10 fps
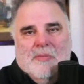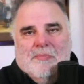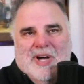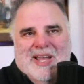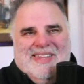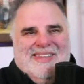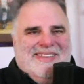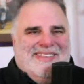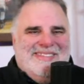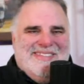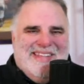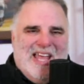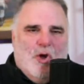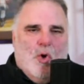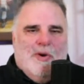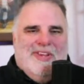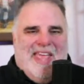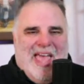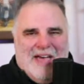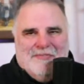But this is the kind of homework you
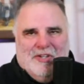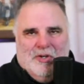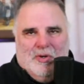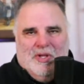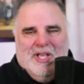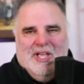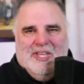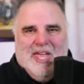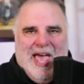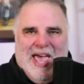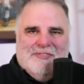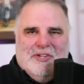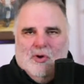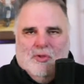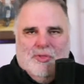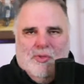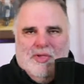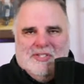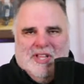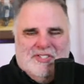have to do. You have to go through
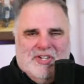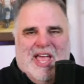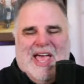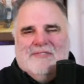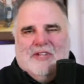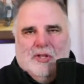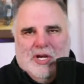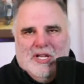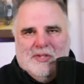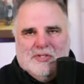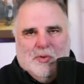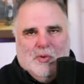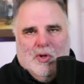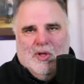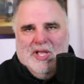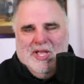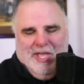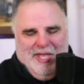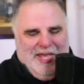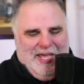these lists. You have to look at the school.
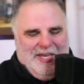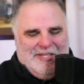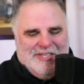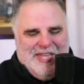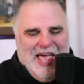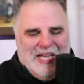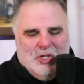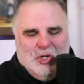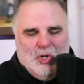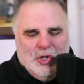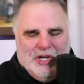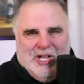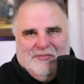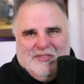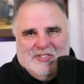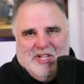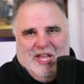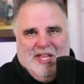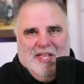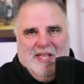And it's not good enough to
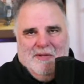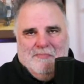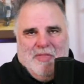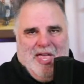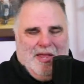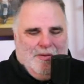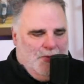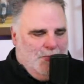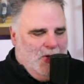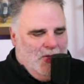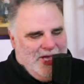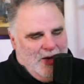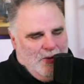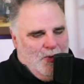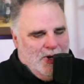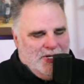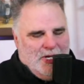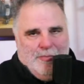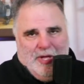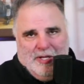say, hey, we only got 1
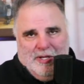commit